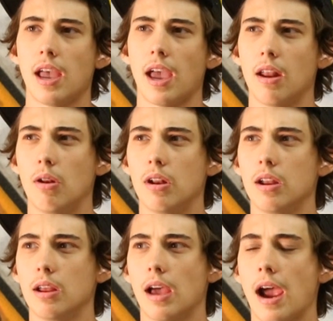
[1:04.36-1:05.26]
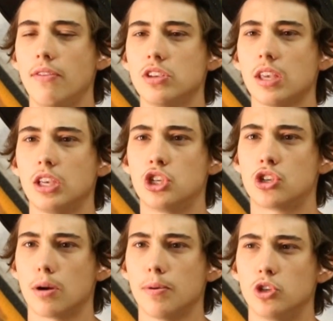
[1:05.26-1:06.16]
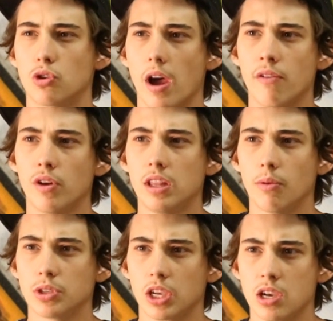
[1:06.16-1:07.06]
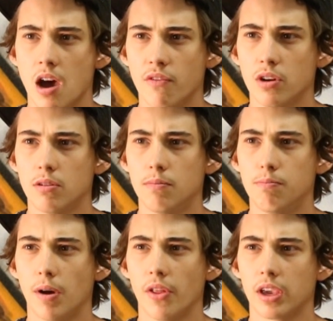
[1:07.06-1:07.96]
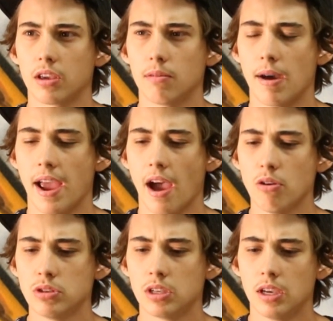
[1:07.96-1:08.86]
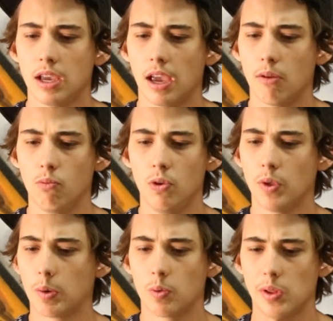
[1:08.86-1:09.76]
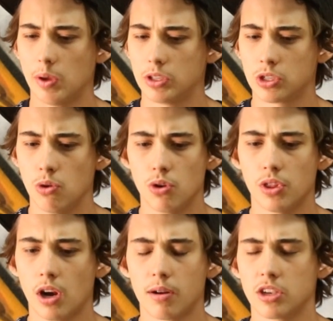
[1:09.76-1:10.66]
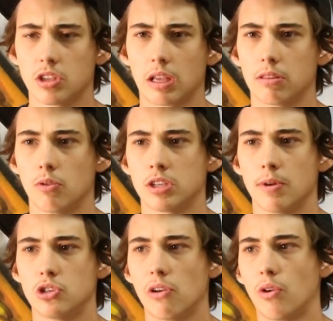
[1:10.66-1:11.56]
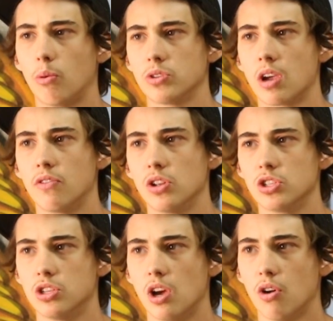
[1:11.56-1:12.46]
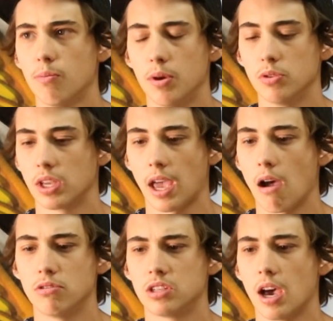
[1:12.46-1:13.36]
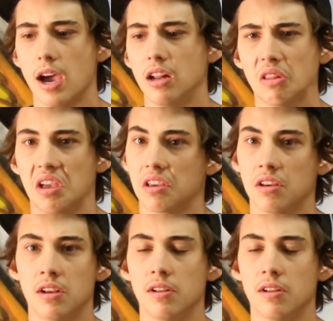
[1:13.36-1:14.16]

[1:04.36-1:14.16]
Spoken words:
and I had this like strip of driveway that was like covered by like my house, and we like would like scooter there because like the rest of my driveway was covered in snow, but it was like outside and like